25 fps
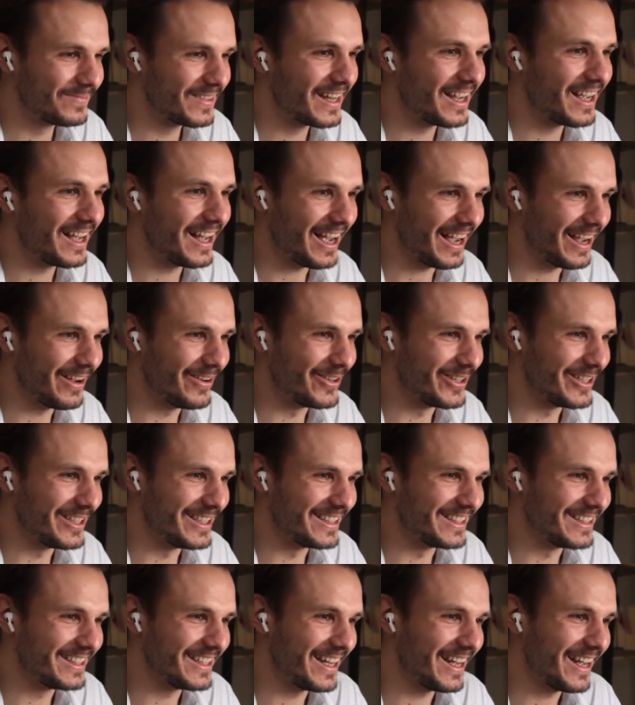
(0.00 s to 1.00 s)
Hi
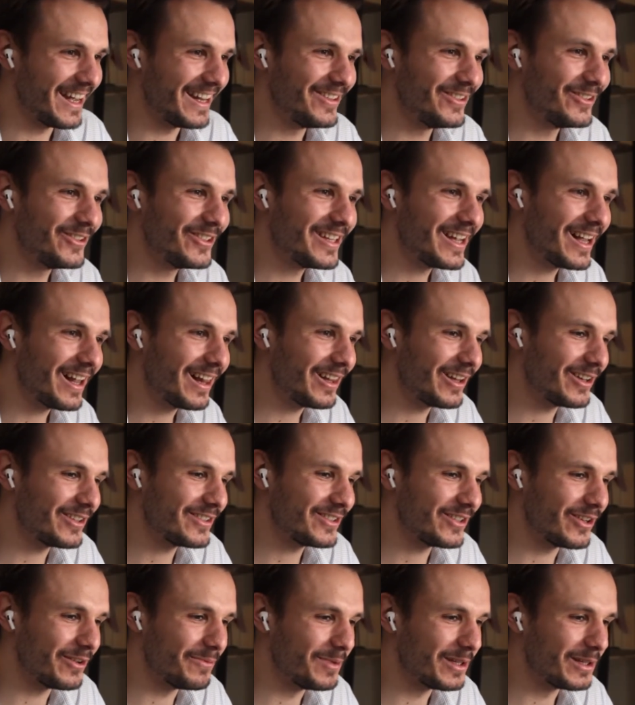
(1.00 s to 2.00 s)
Rachit, can you tell us
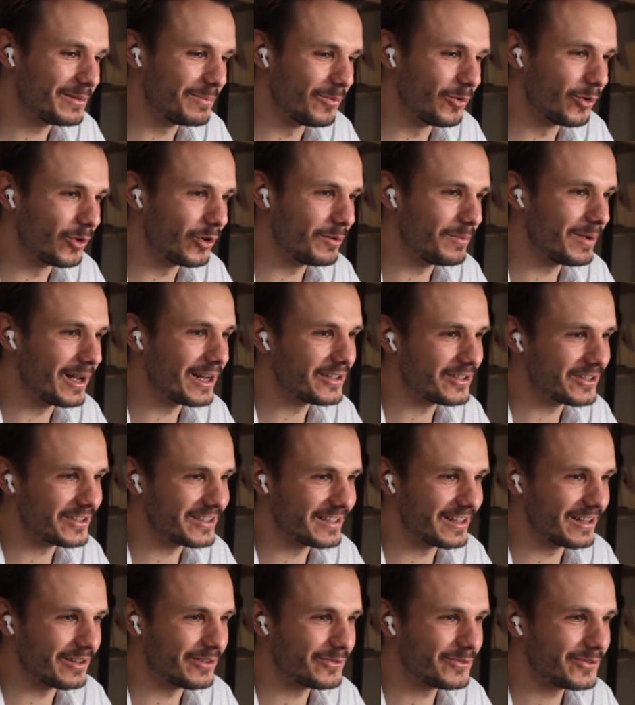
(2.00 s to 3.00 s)
a bit more about
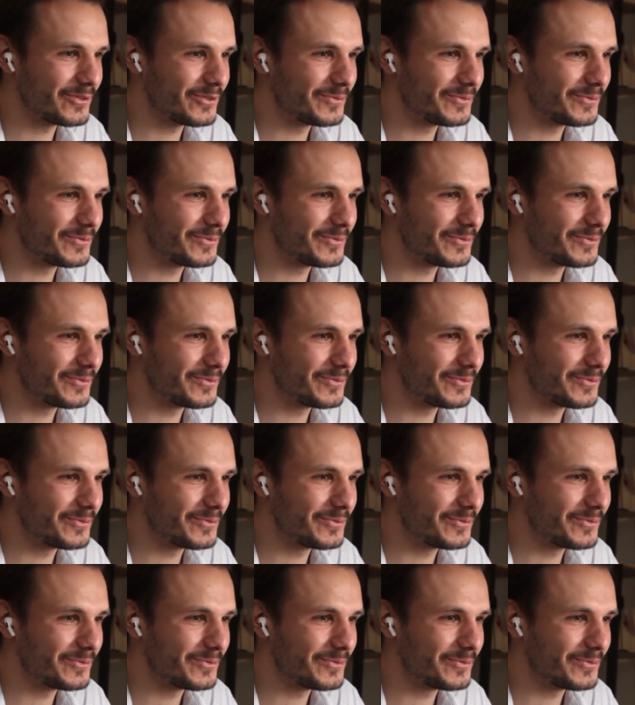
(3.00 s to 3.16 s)
yourself?